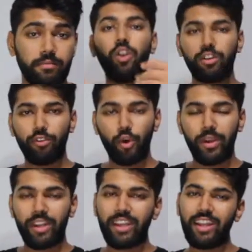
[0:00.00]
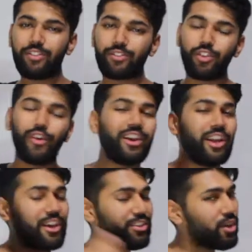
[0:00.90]
Looking forward, it's looking
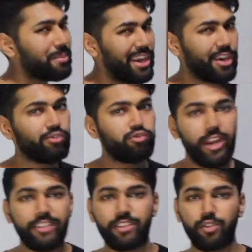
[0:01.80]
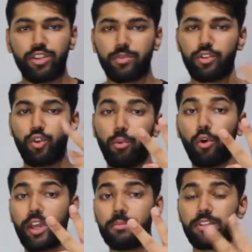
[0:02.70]
like it's going to be a great series with 2
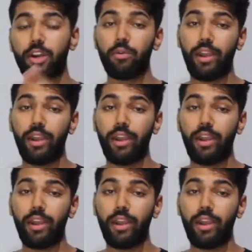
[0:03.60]
more games to go,